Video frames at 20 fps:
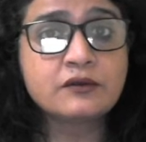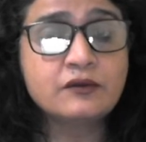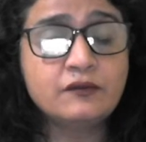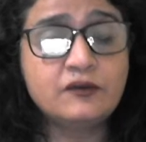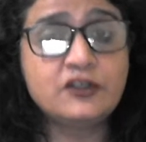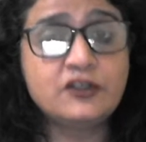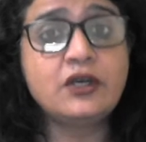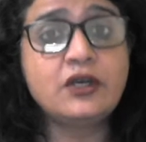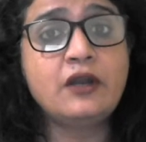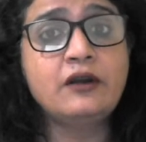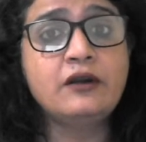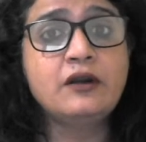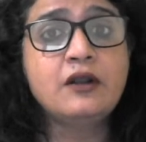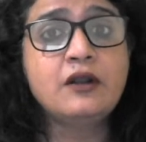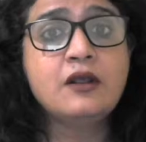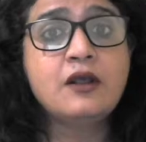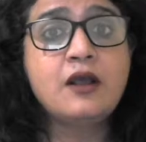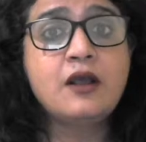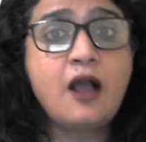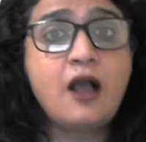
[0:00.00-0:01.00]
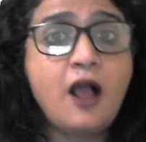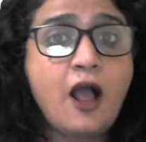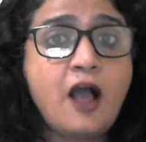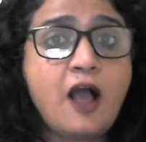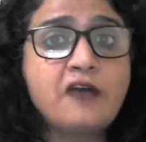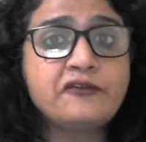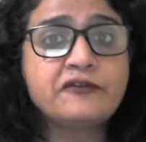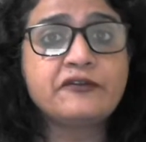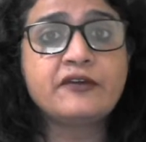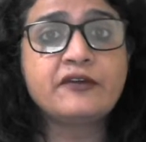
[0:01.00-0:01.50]
which are
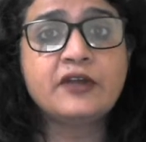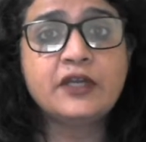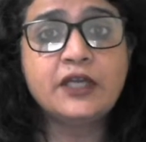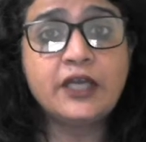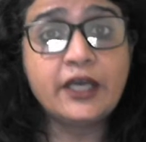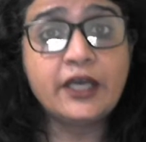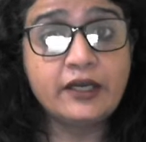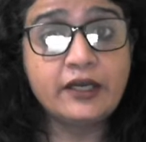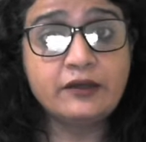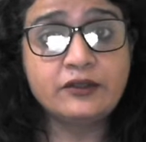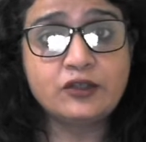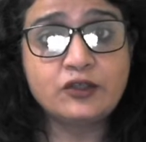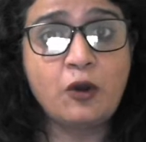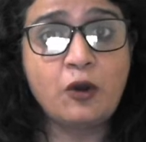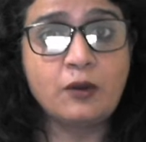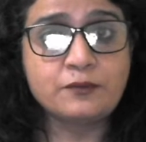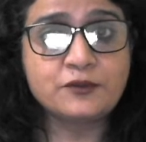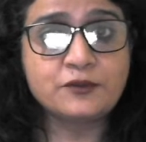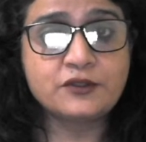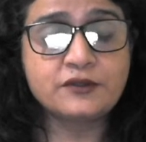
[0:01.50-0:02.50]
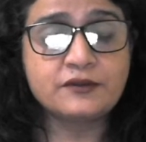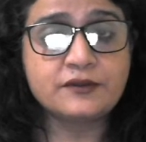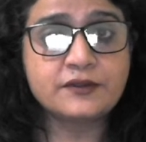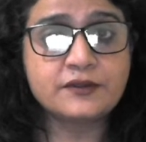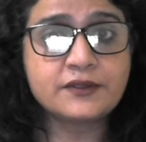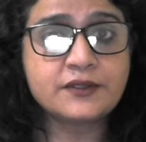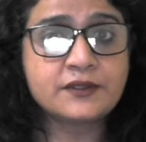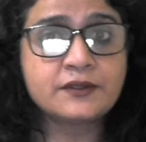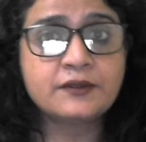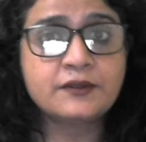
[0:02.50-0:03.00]
half correct
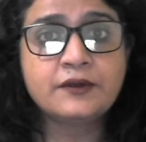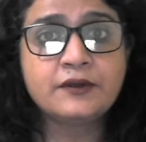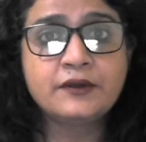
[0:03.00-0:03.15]
options.